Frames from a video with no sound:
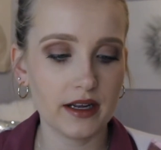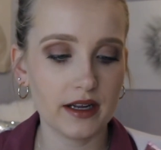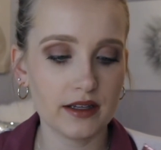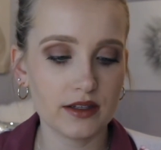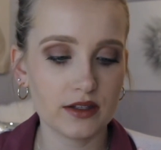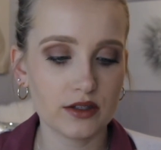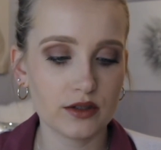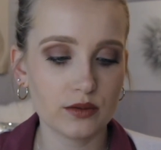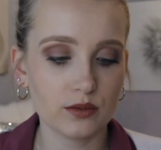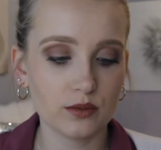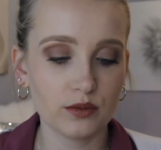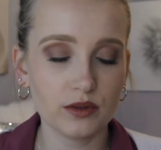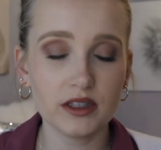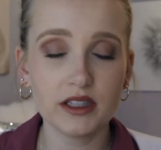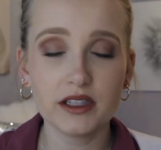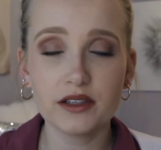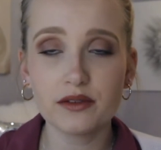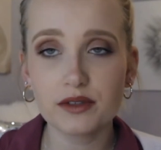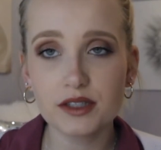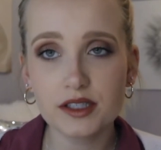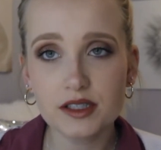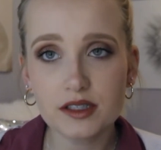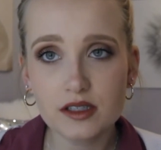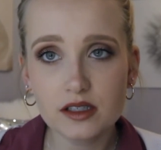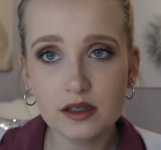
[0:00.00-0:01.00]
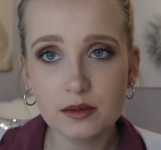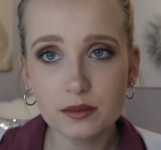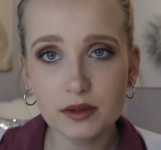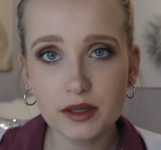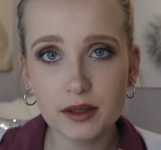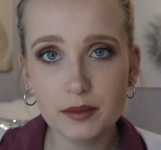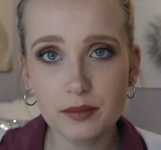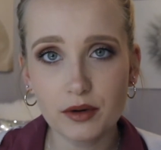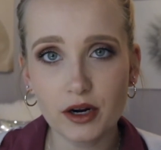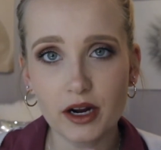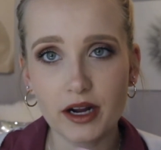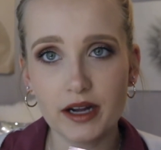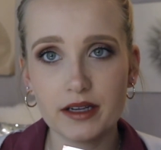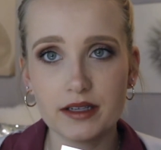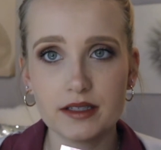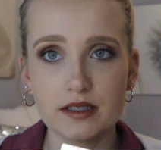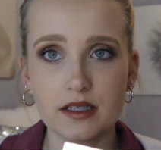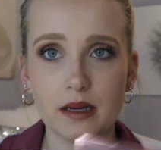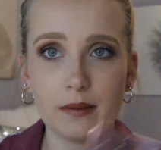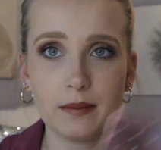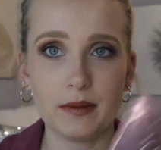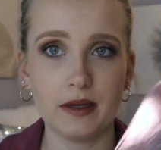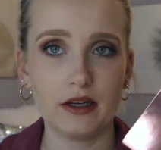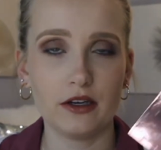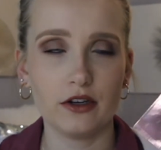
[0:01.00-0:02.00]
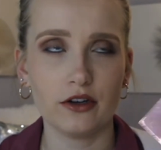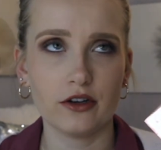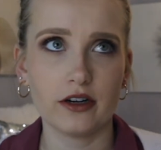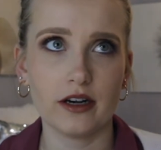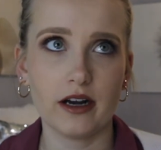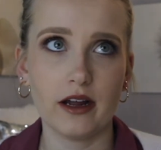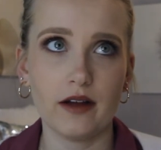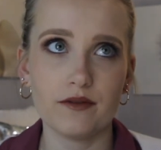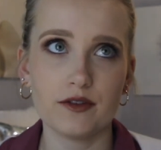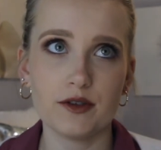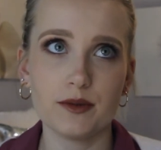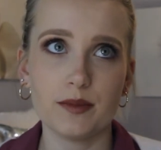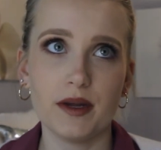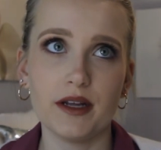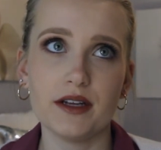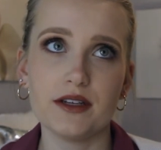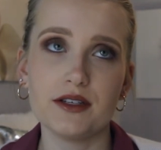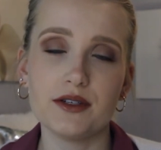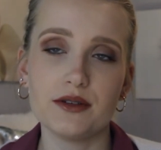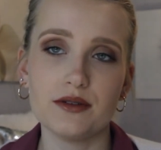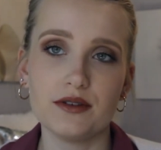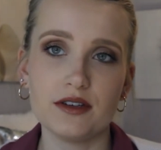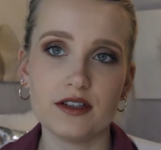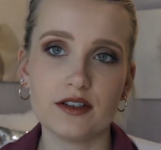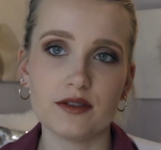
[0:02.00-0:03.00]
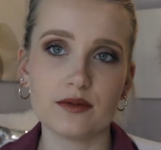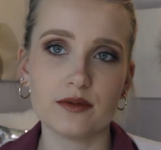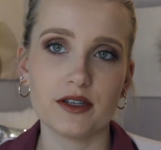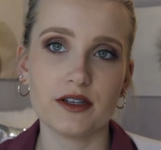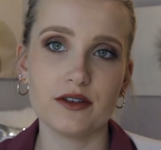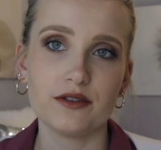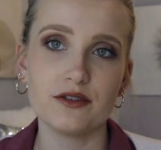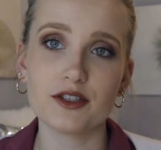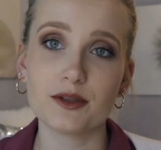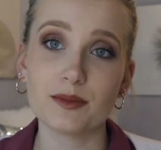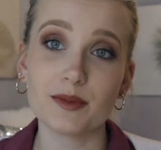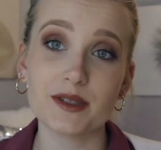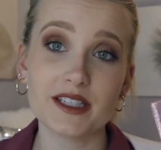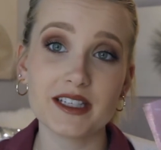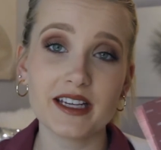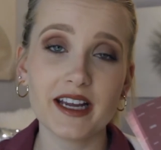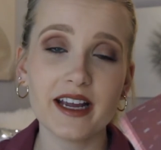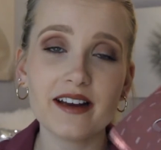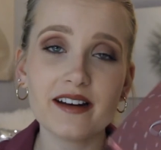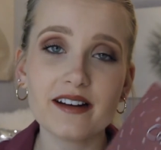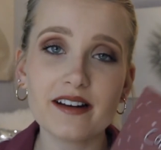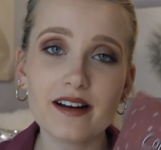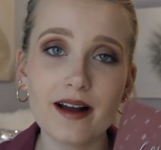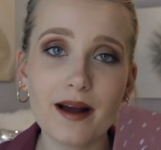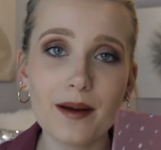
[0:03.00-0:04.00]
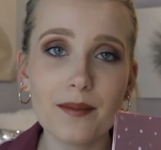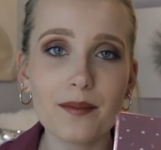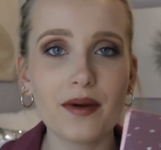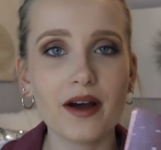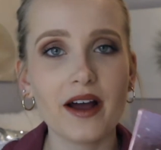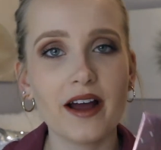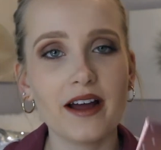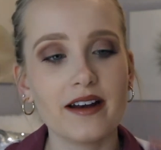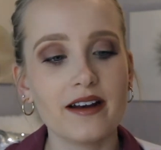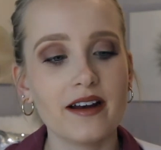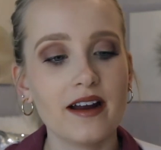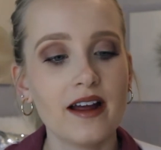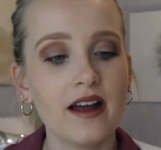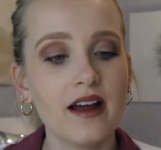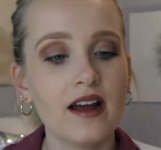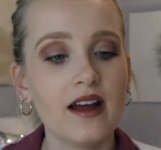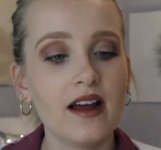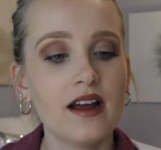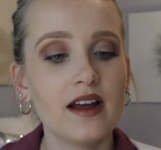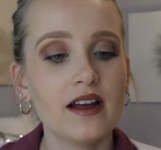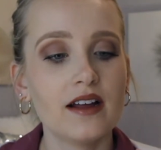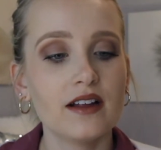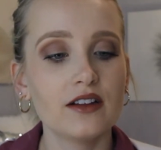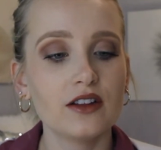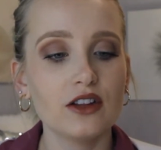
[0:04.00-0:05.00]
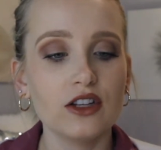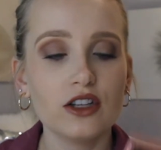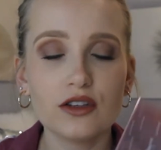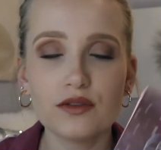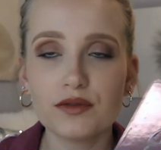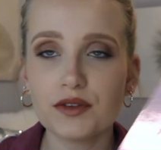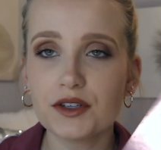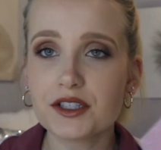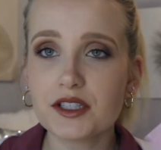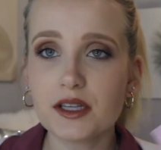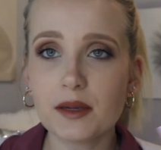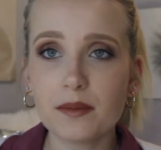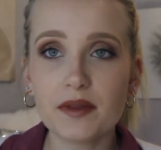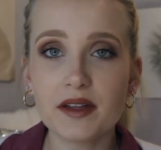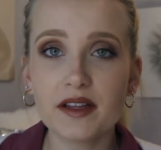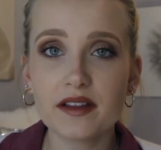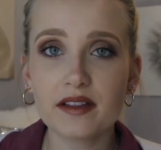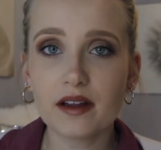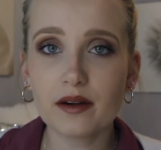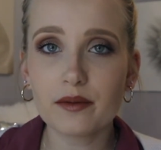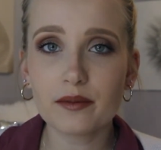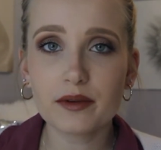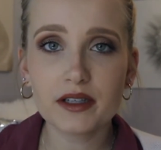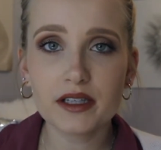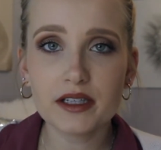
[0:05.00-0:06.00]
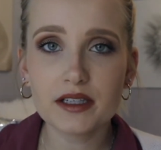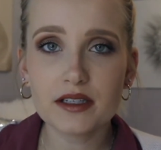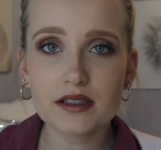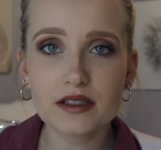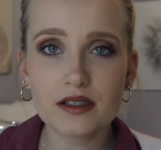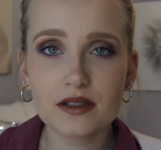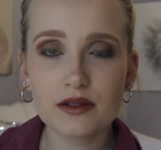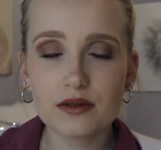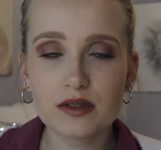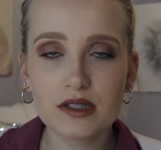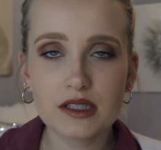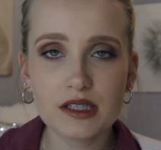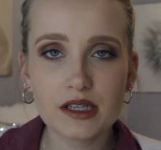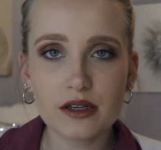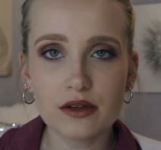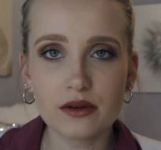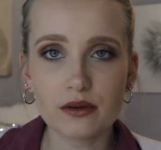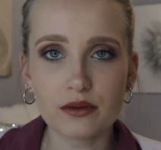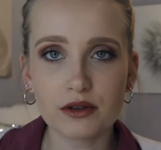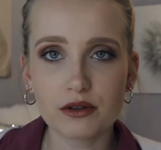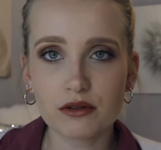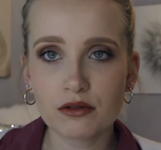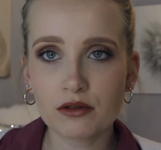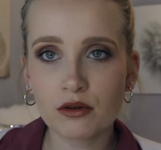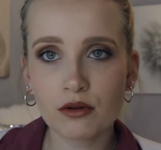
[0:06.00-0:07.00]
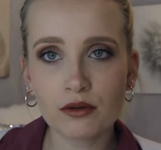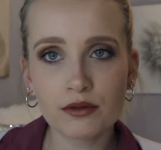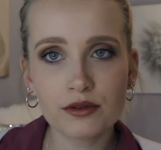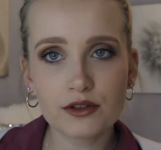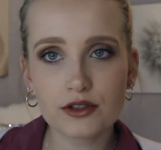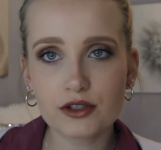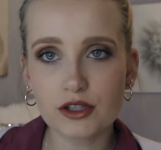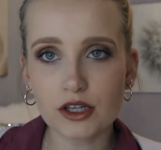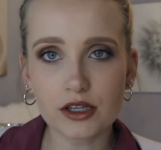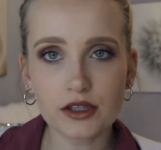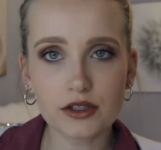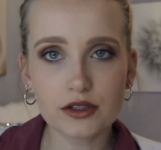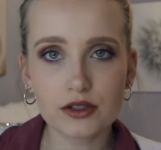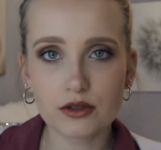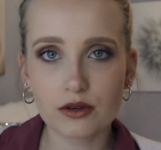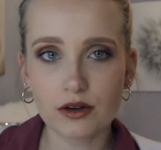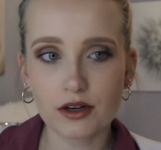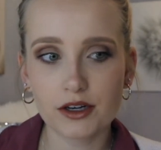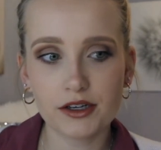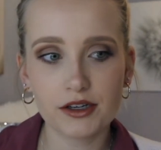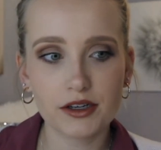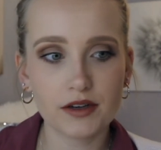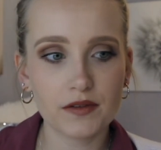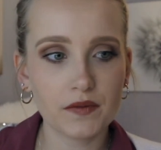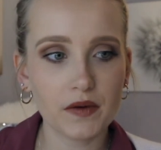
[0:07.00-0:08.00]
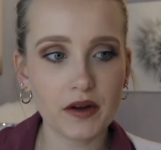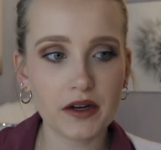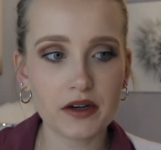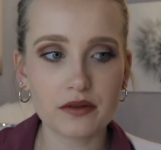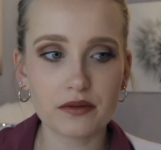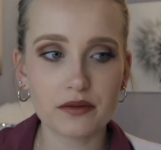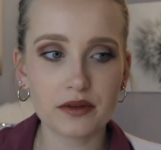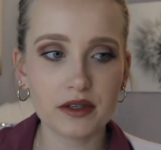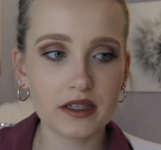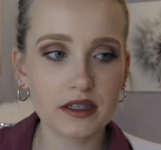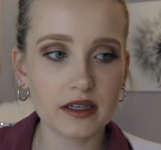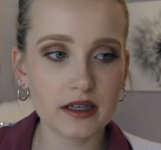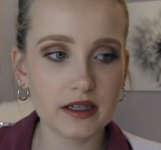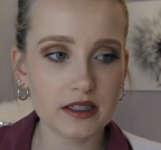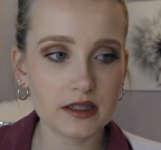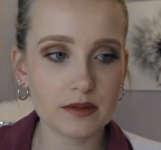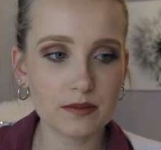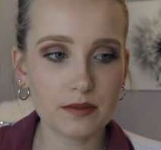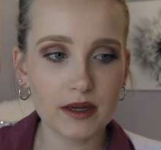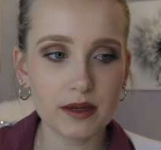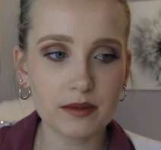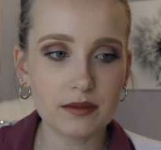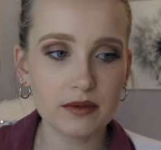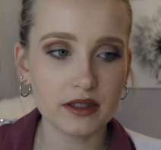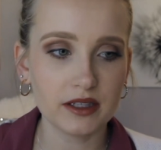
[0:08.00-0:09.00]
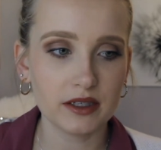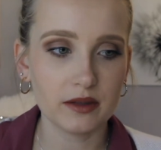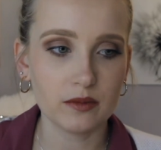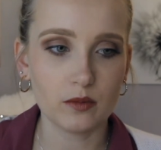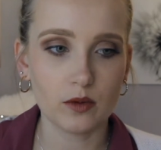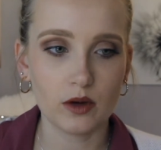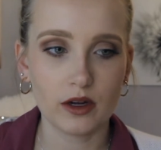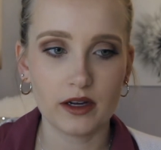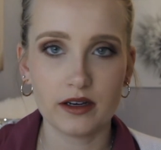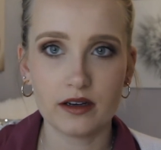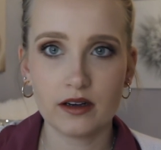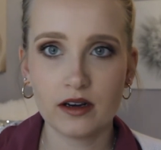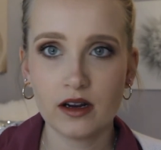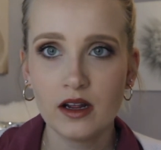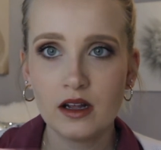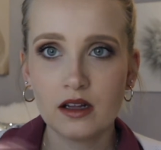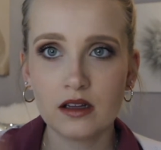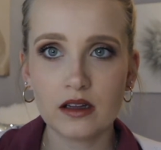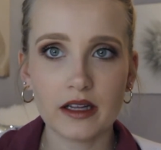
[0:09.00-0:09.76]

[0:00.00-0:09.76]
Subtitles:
It's really reasonably priced. I mean, you're gonna have to pay duties when you ship to Canada, but look for something that really suits you. You can go to the drugstore and you can find a really nice Maybelline one.